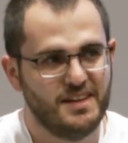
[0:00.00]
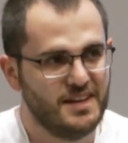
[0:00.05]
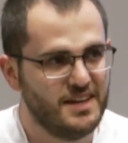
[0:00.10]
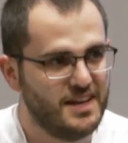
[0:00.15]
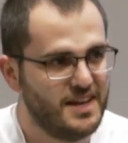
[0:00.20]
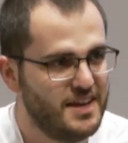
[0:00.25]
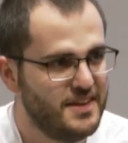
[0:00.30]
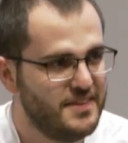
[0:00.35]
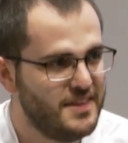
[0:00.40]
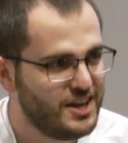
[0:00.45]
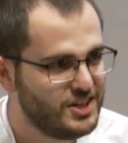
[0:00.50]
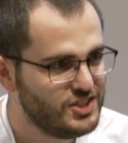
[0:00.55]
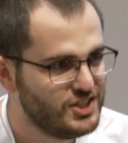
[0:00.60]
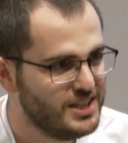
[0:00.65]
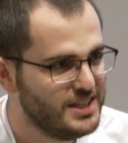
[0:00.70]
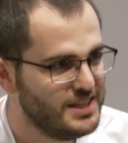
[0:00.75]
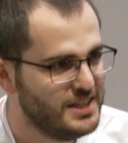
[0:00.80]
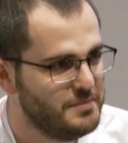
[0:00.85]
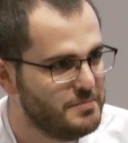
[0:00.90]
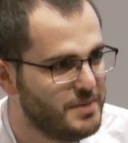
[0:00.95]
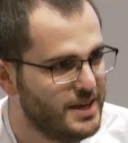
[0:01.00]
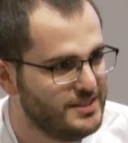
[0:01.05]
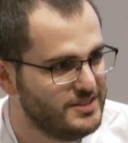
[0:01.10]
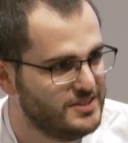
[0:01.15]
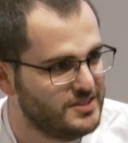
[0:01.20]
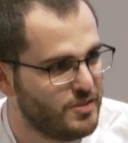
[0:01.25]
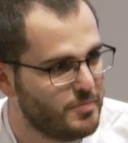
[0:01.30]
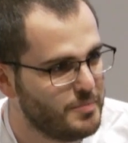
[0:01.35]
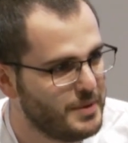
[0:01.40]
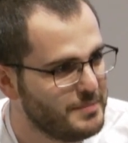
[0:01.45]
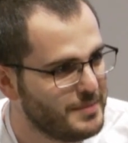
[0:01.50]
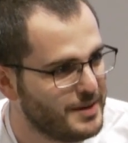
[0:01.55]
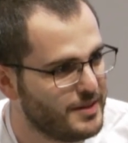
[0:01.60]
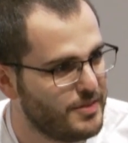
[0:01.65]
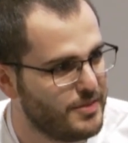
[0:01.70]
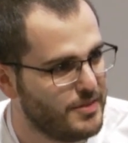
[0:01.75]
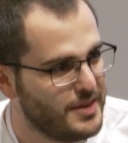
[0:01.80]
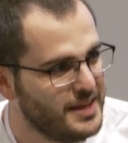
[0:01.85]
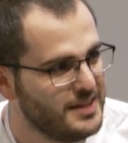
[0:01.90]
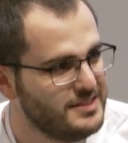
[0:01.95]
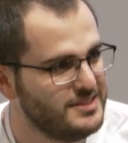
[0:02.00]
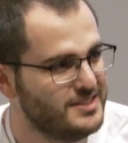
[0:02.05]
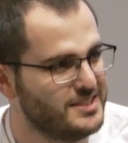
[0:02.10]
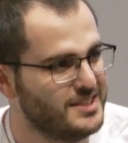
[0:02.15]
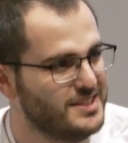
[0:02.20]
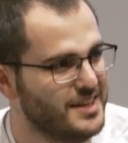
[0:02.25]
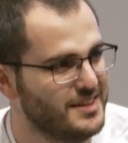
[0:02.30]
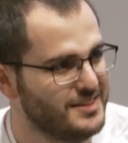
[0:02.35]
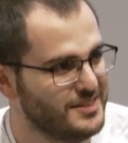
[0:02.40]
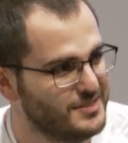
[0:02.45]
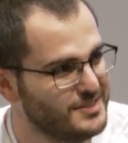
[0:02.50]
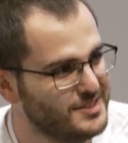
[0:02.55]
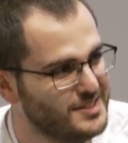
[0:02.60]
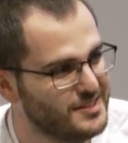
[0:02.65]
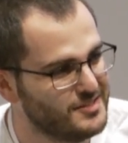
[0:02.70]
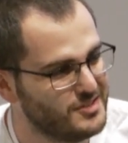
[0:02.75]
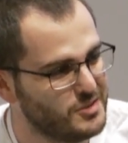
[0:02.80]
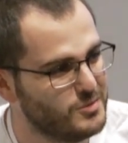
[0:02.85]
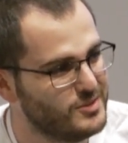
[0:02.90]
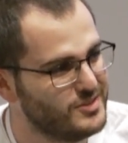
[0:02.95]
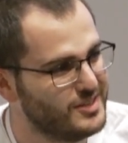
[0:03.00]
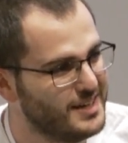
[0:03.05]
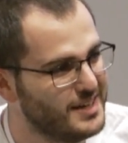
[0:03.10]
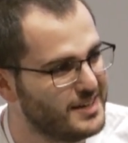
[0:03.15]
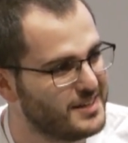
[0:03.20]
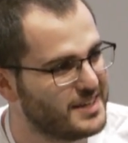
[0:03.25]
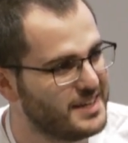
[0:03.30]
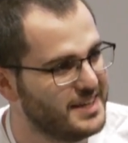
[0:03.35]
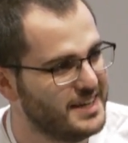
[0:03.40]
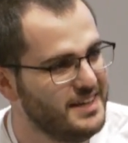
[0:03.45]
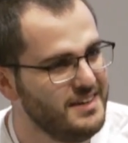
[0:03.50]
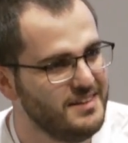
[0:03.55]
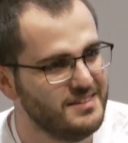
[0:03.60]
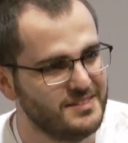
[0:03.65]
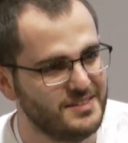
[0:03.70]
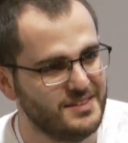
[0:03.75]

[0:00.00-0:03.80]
And actually, math has been my thing since I was a little kid.